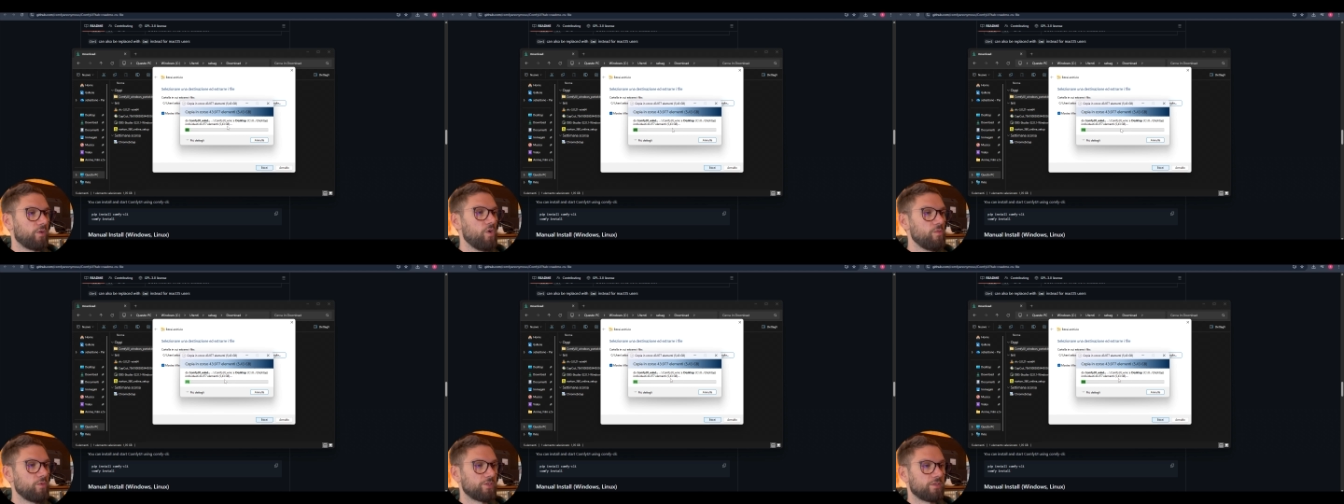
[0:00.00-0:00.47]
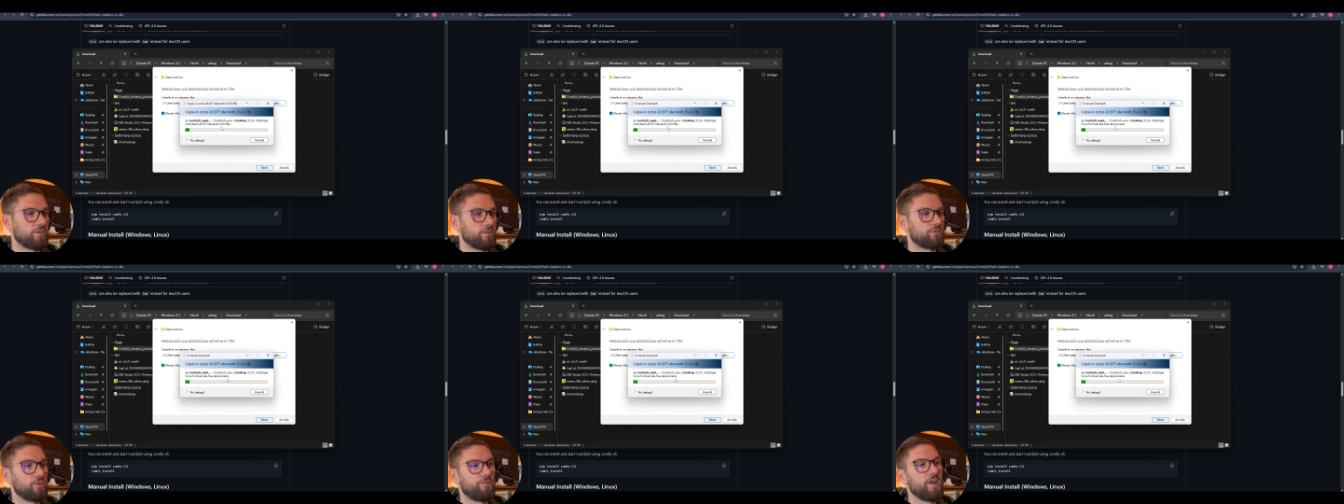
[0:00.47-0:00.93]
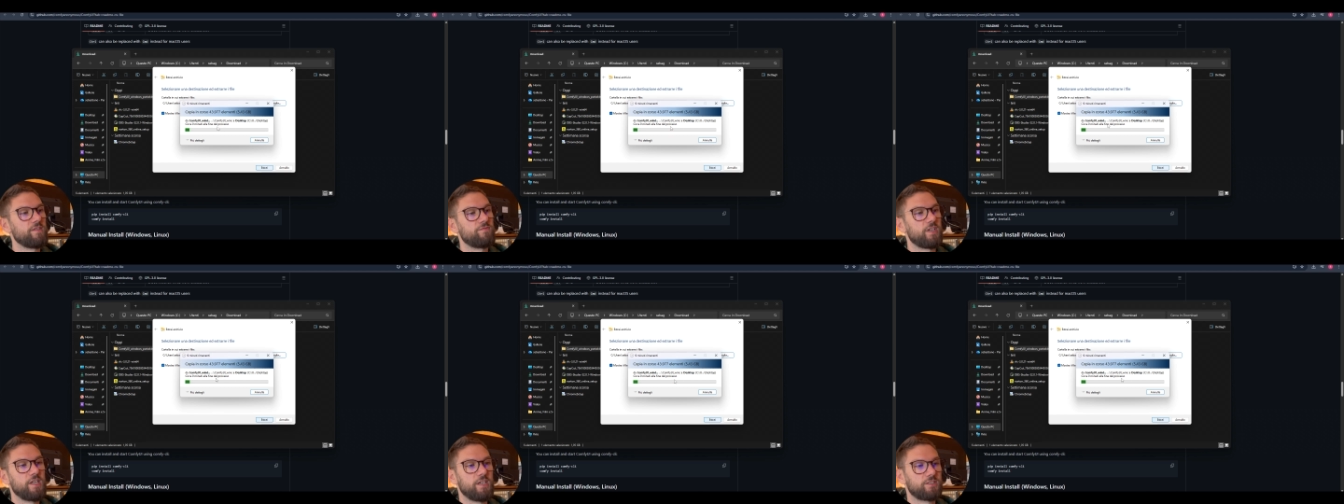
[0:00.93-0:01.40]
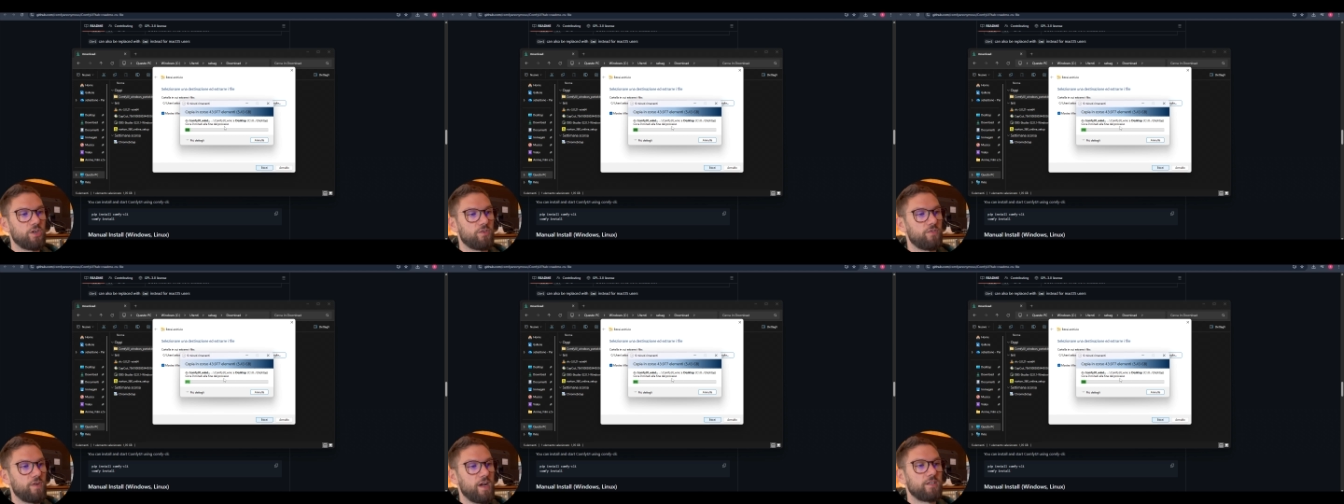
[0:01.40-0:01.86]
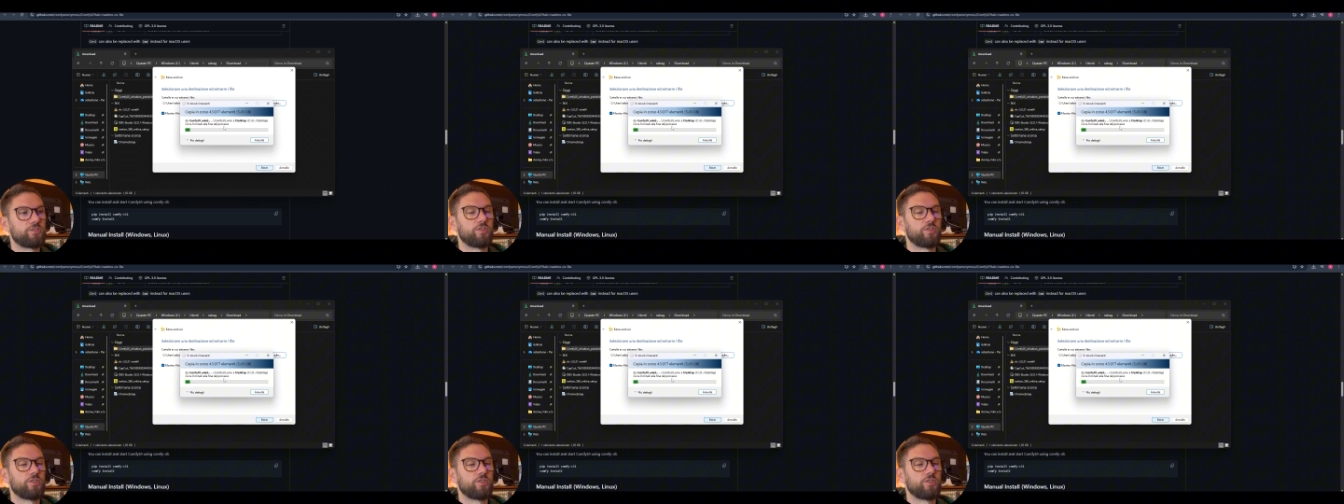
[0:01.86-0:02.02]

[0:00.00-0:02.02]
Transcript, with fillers: almost so five gigs of files.